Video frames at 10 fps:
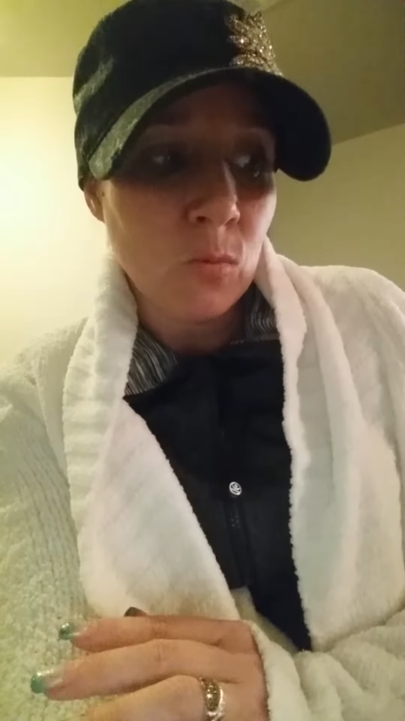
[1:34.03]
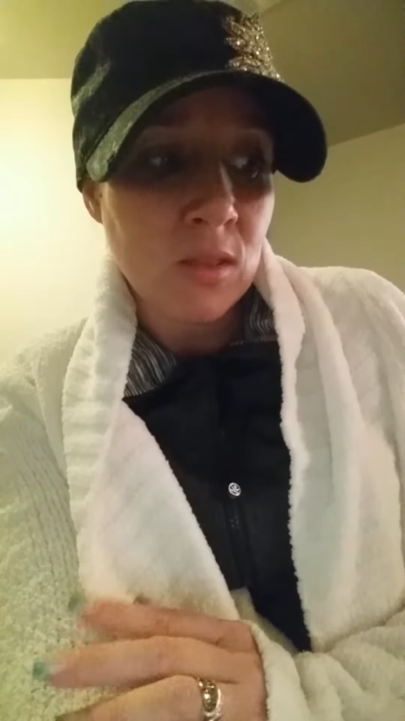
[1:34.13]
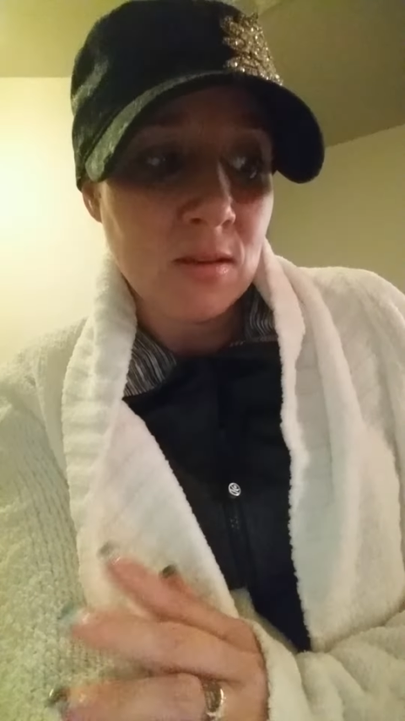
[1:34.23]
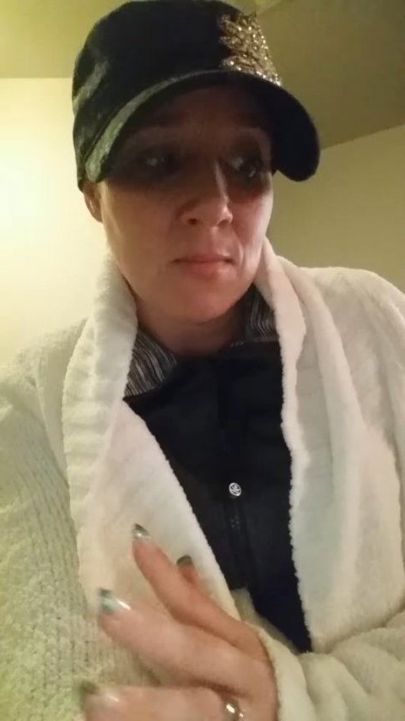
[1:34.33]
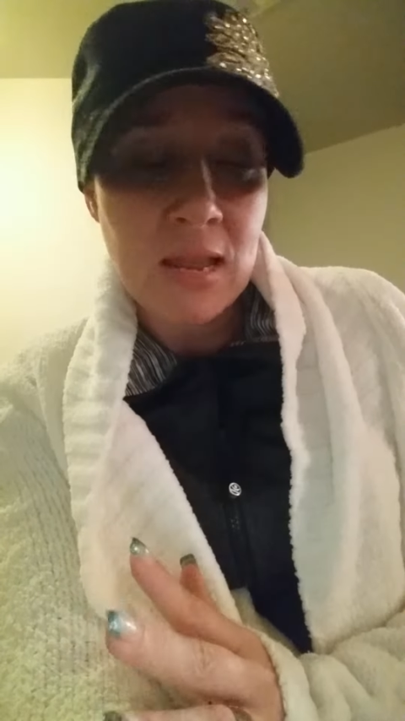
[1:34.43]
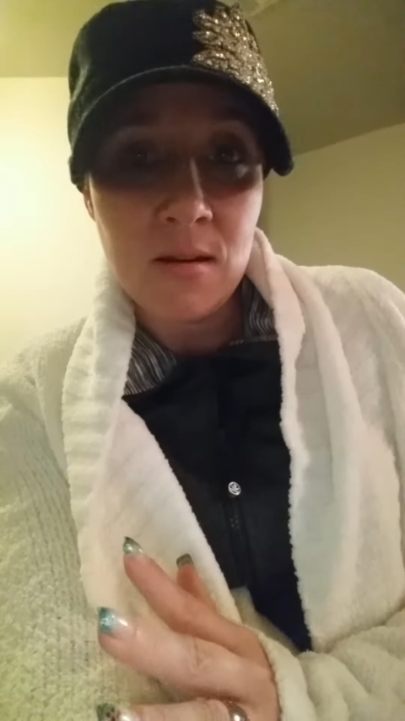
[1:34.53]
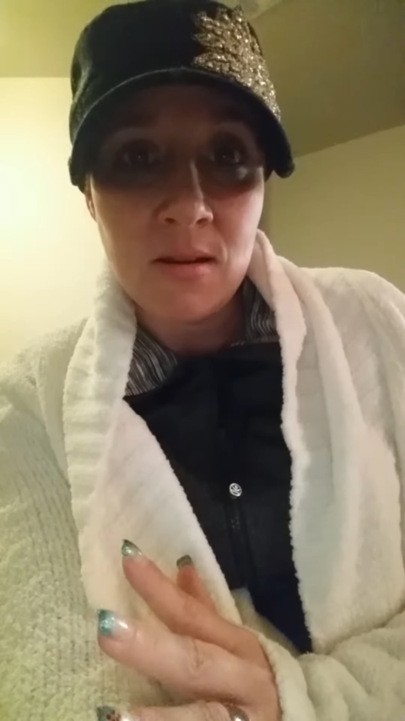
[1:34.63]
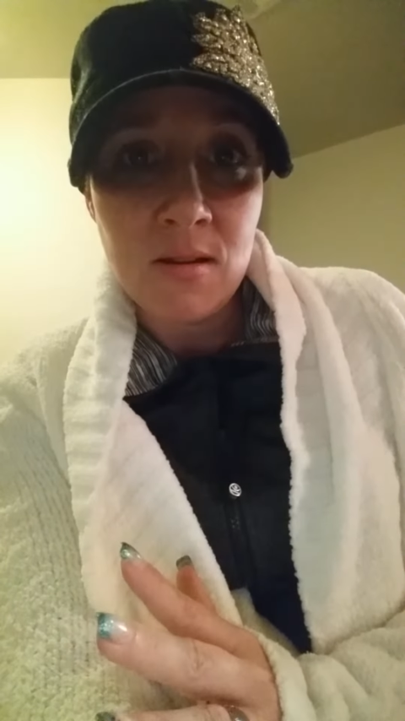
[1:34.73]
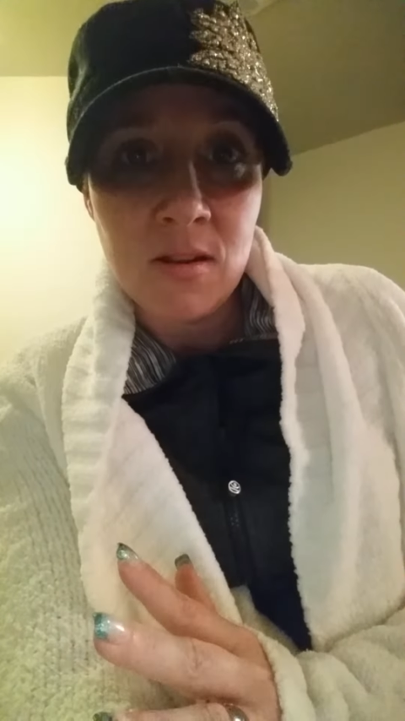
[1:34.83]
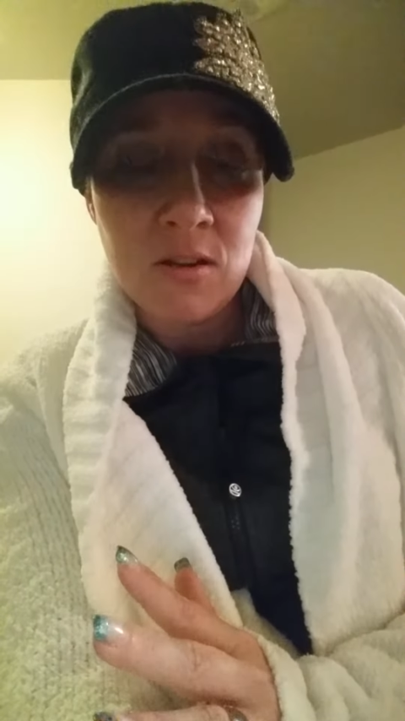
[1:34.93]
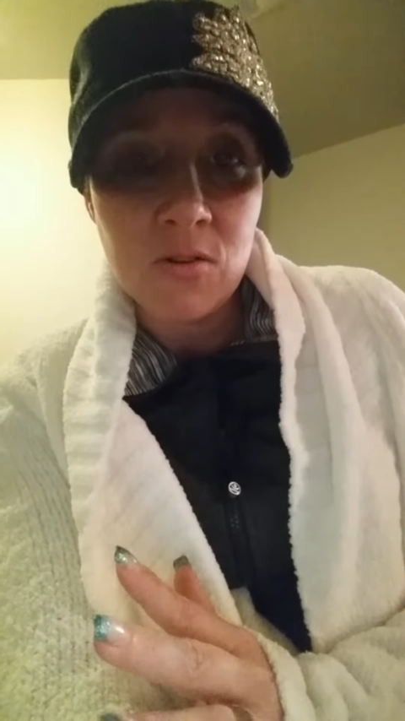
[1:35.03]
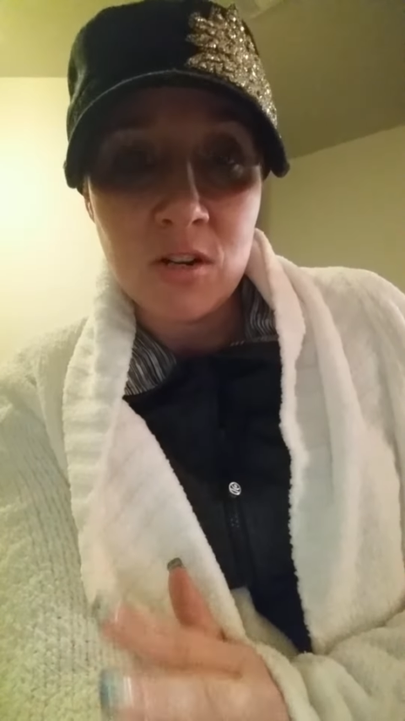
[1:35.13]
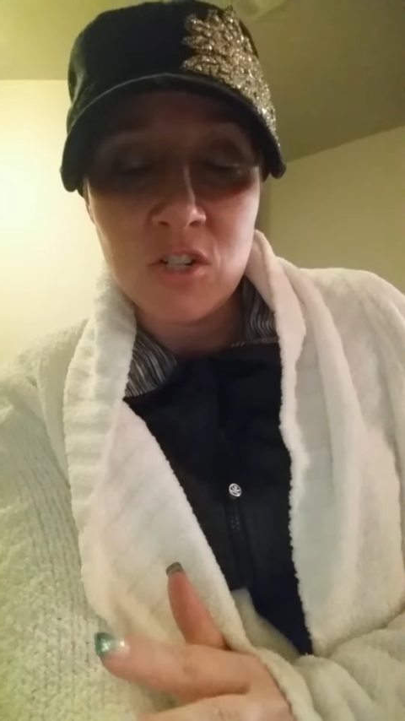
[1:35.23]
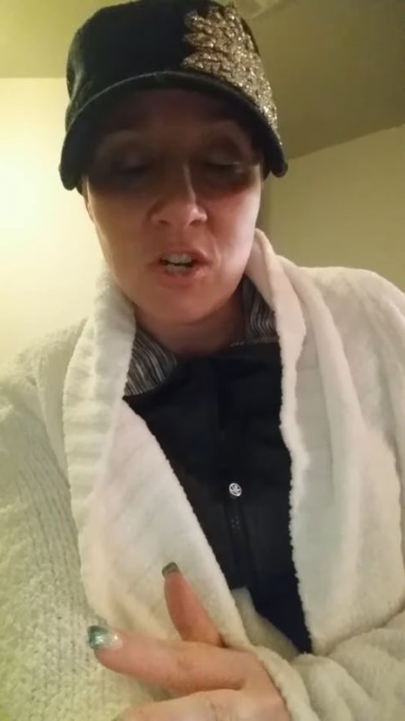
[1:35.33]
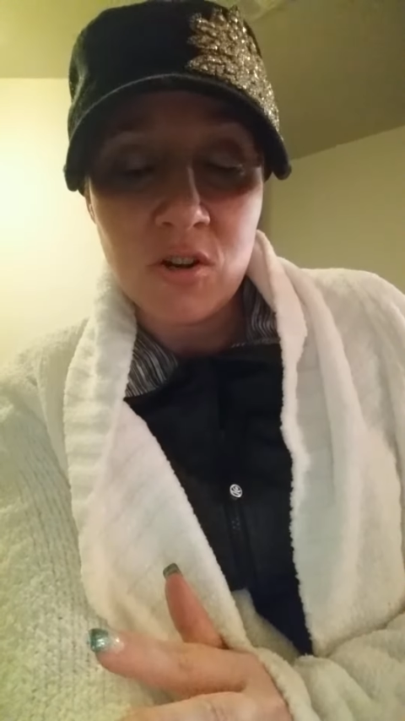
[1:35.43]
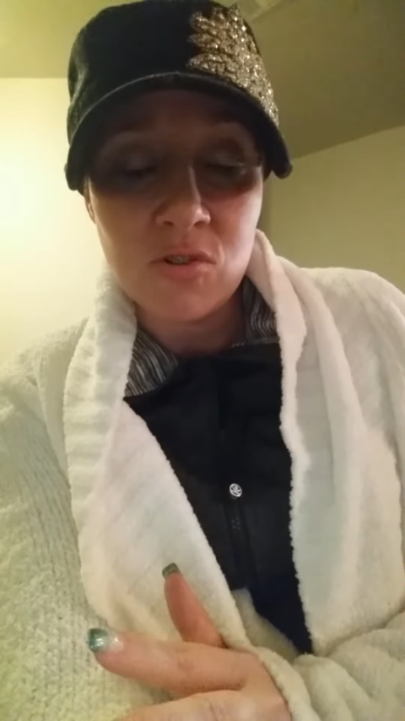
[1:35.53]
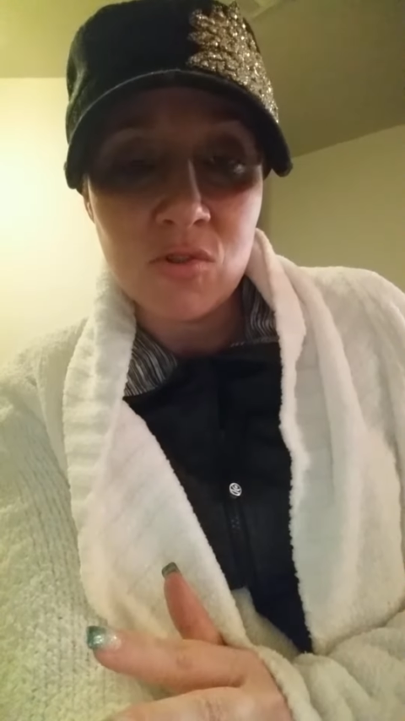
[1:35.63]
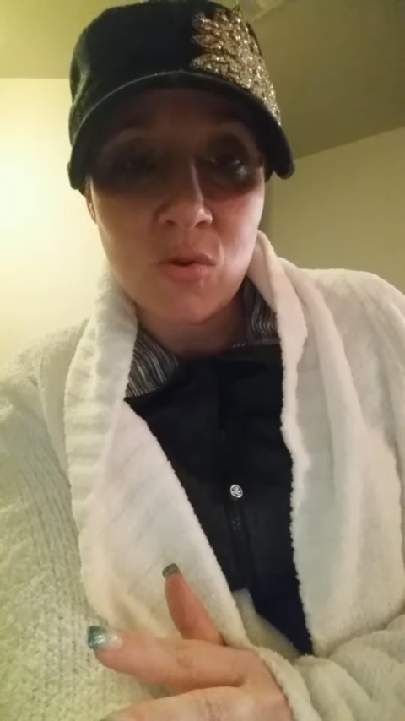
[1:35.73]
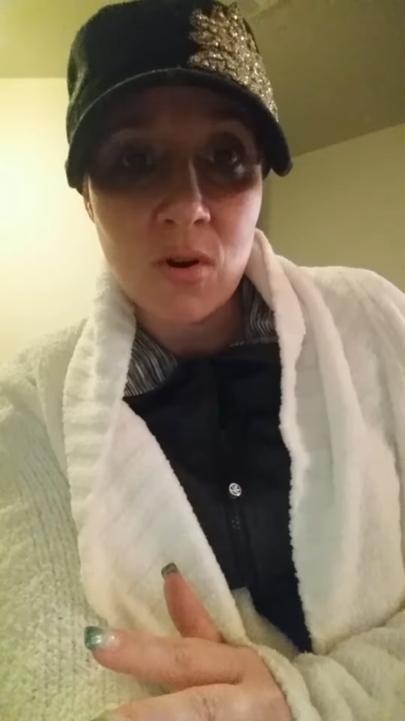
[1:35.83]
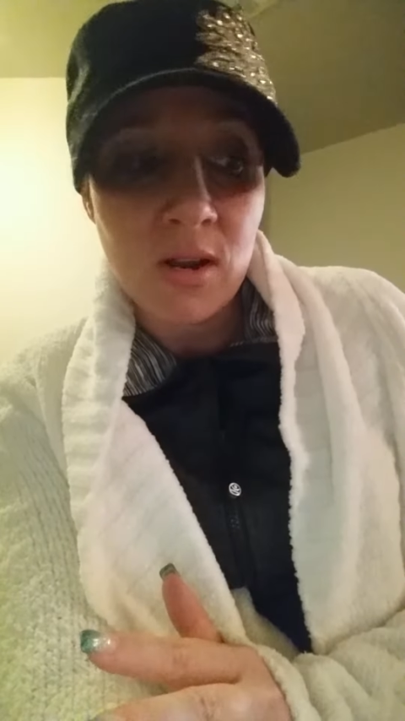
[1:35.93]
with Amanda. You're going to share your
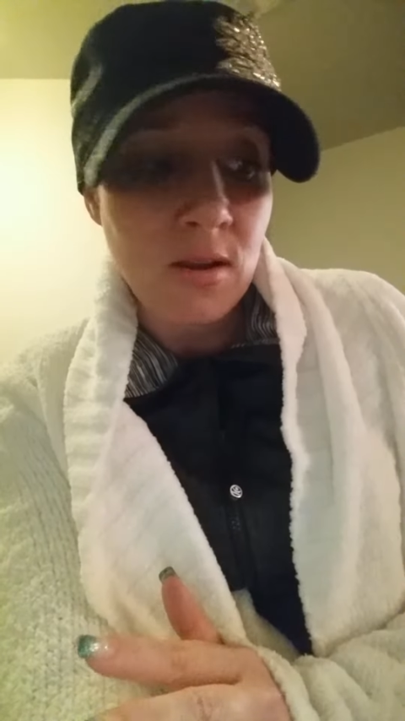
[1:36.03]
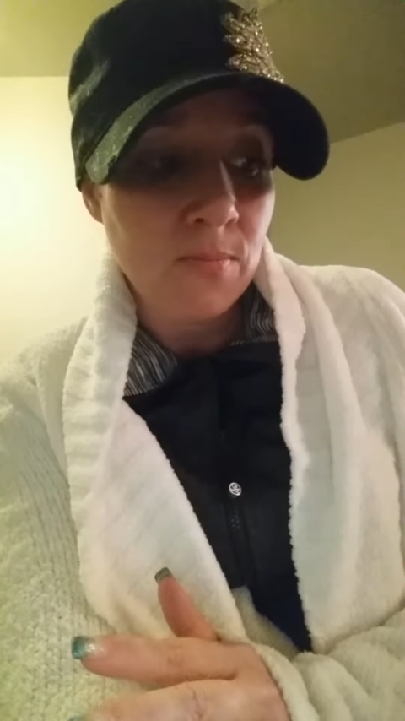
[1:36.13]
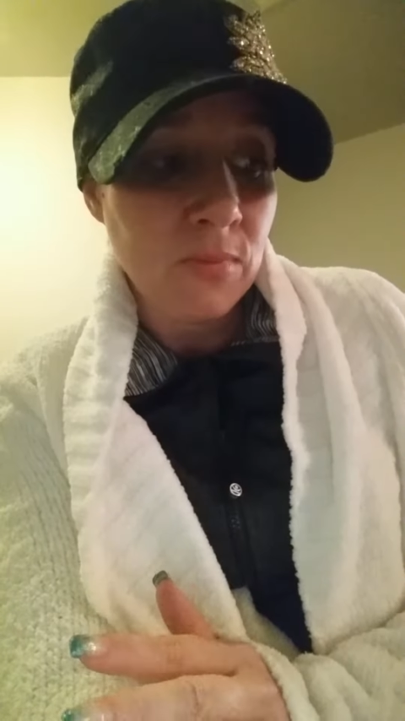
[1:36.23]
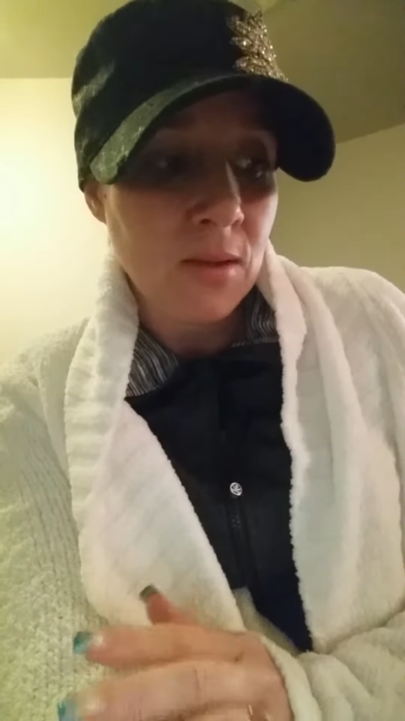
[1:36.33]
story.